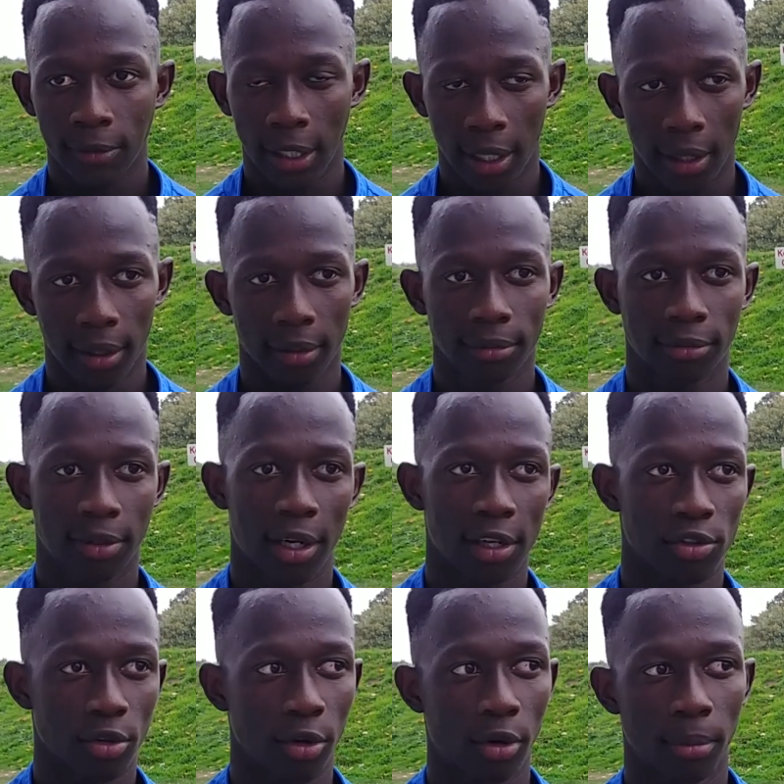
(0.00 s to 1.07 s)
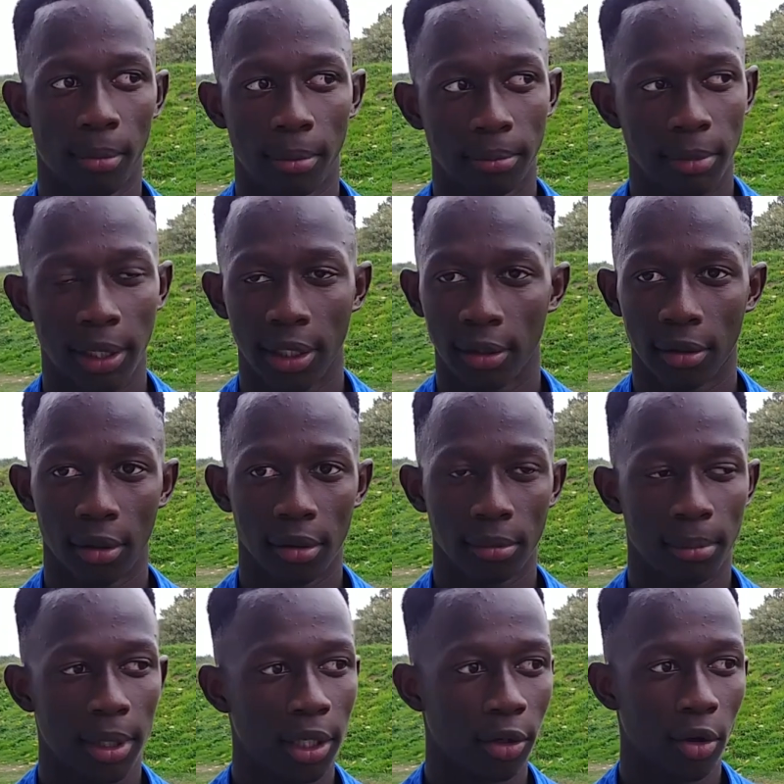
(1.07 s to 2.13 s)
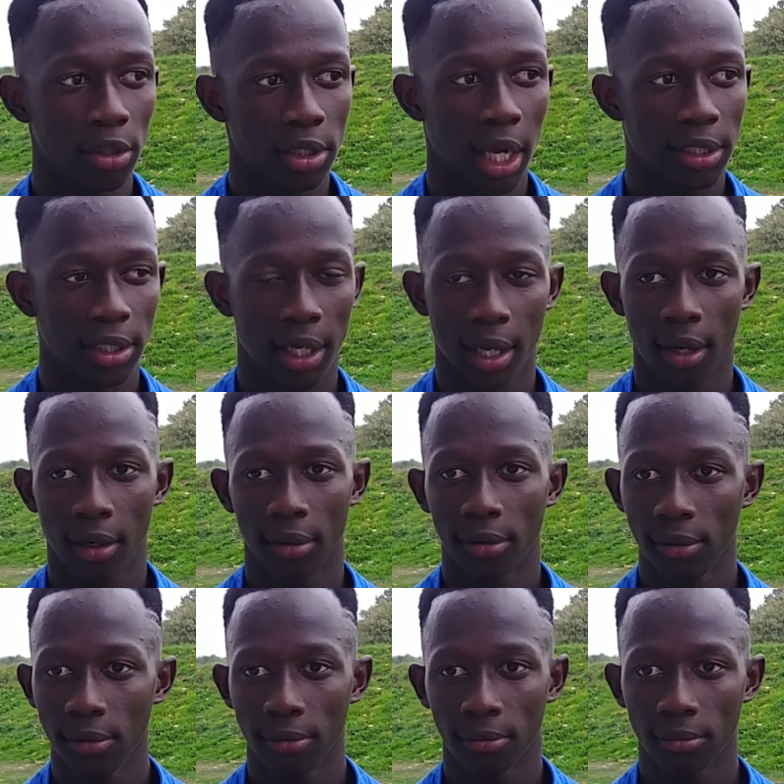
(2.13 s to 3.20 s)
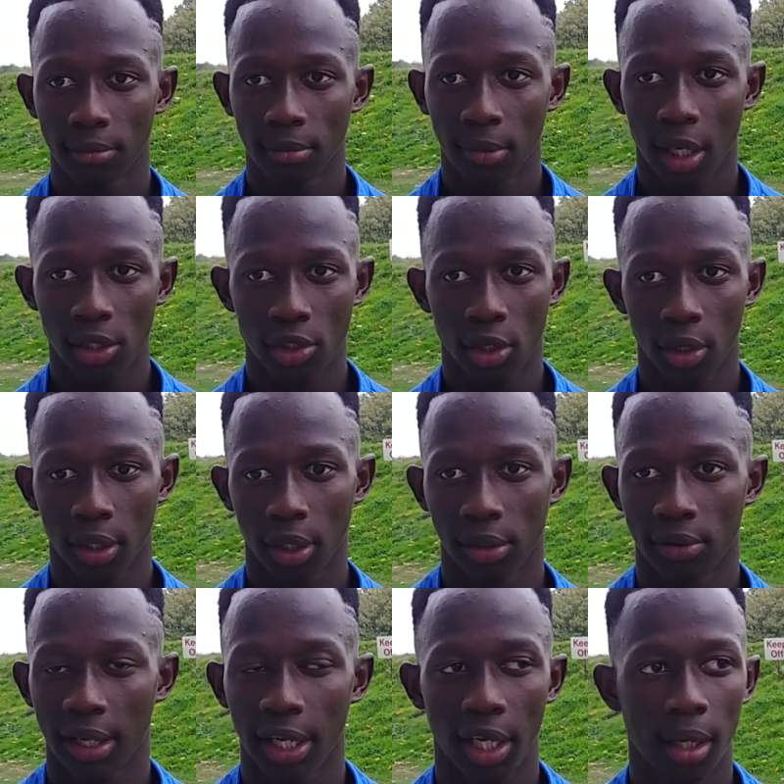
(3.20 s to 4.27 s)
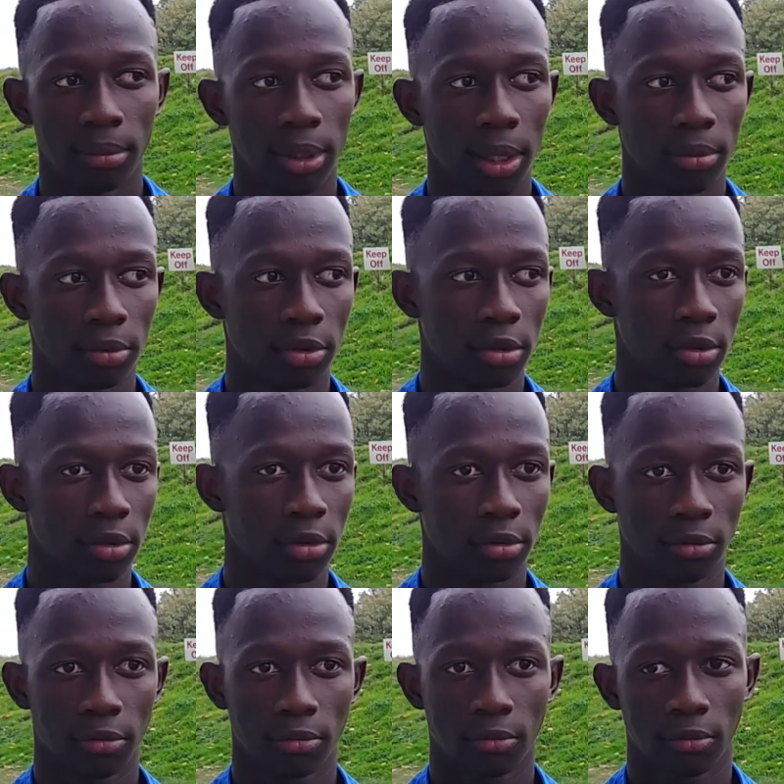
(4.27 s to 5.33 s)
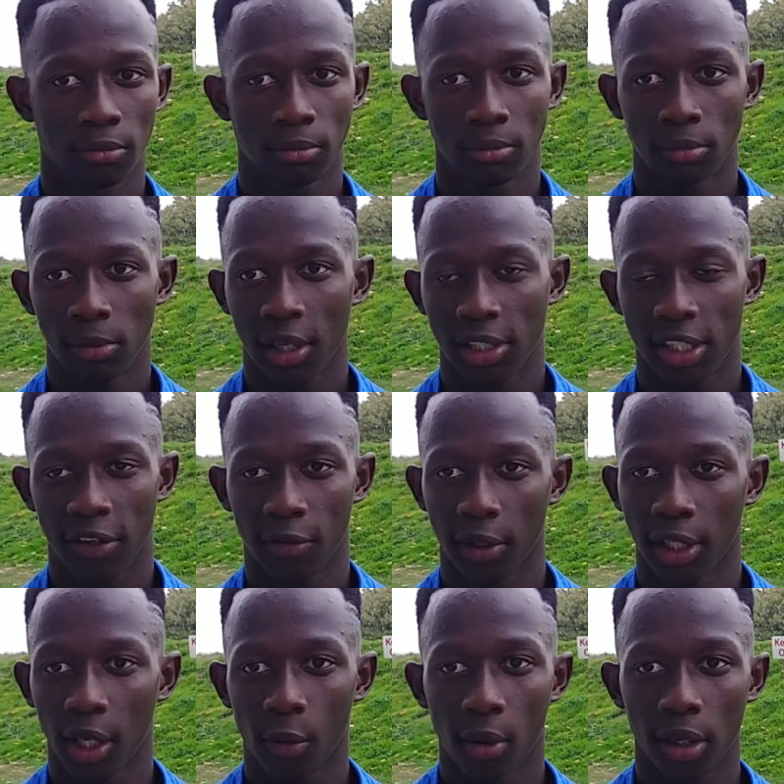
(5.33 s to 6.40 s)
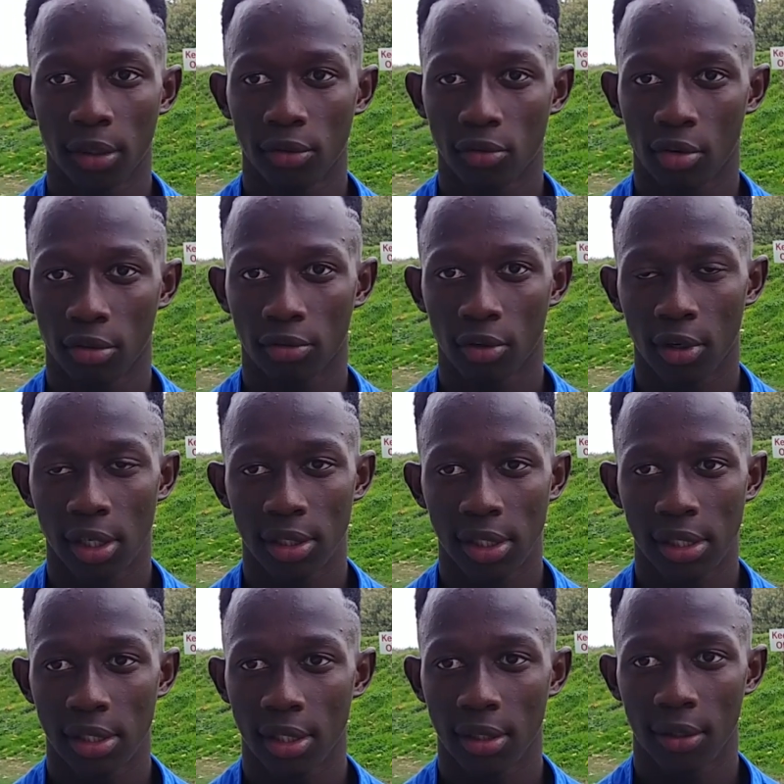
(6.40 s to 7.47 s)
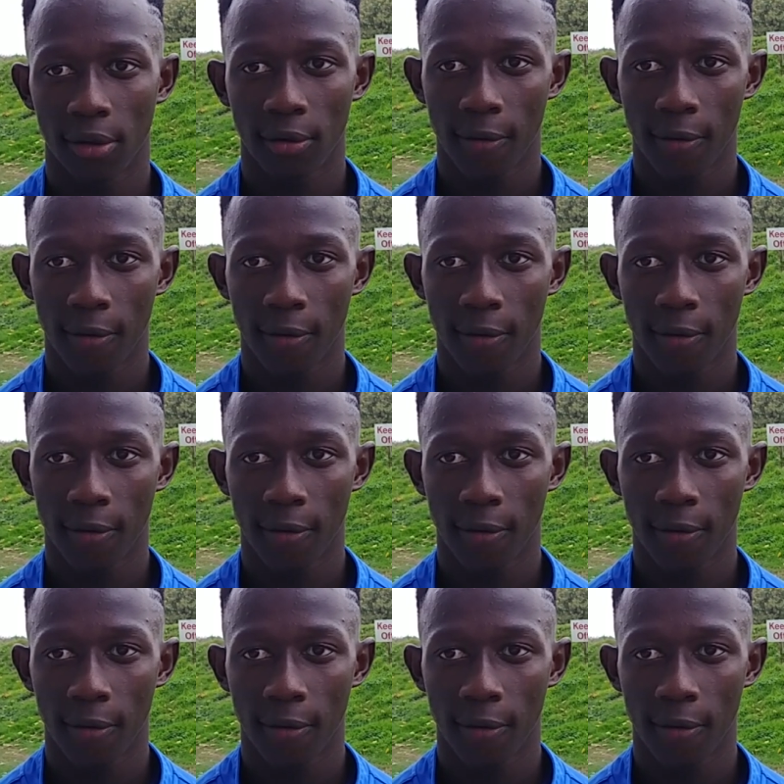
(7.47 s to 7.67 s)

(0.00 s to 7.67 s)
Yeah, trying to score many goals as I can. At Turkey, trying to help them to achieve what they want through the season.